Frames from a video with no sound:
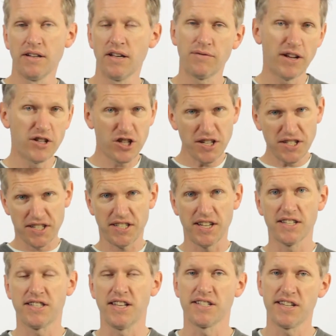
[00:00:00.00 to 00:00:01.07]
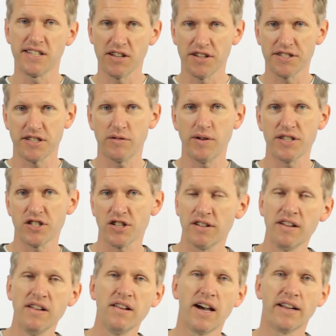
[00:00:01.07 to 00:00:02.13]
In fact, Jesus says this. He's asked the
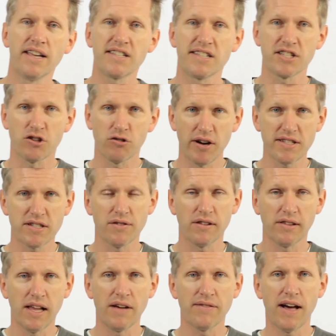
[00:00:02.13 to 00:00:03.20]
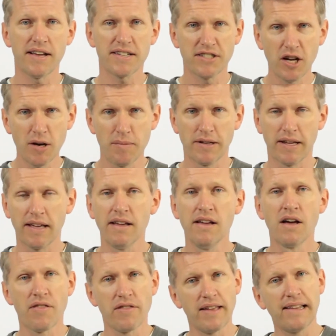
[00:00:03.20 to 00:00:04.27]
question, and he says, greater love has nobody
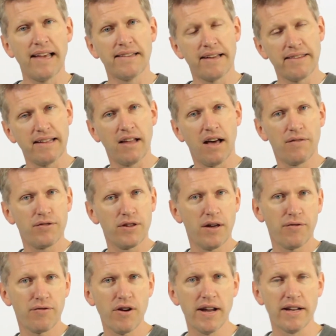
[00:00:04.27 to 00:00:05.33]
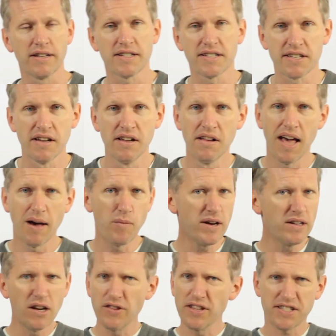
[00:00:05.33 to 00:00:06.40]
than they lay down their life for their friends. And
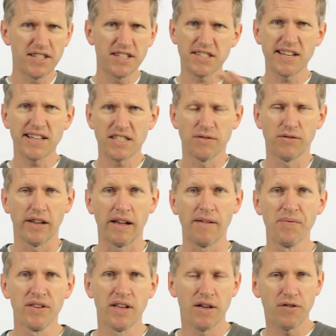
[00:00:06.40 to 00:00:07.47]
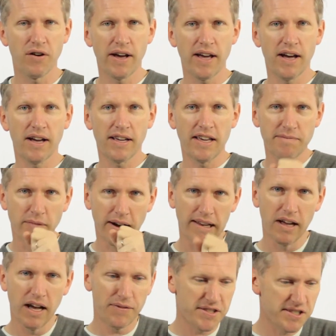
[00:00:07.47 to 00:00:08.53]
we know this instinctively. If I give my
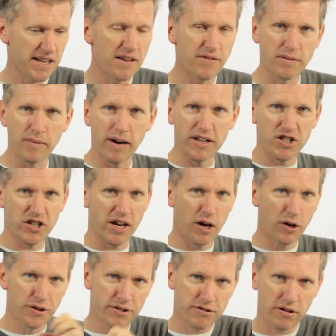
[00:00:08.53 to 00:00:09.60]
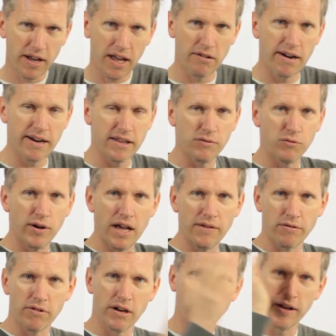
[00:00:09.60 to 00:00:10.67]
life saving my child, throwing her out of the way
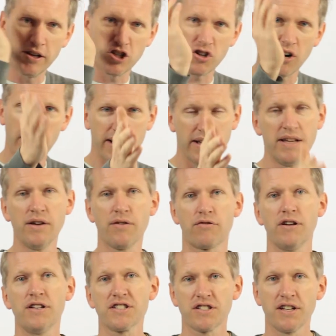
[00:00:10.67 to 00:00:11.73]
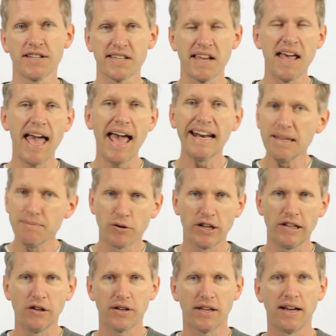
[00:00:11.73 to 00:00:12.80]
of a runaway truck, for instance,
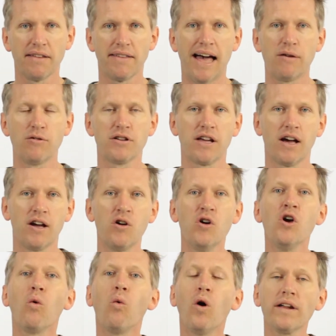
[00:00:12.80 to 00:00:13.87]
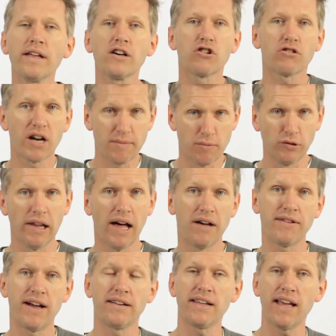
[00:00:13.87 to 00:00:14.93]
anybody looking at that would go, what incredible
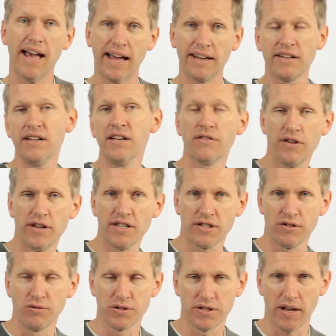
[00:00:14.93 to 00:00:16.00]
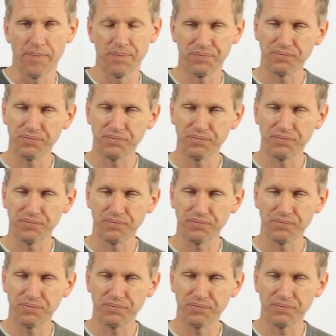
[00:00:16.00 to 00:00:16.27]
love Andy had for his daughter.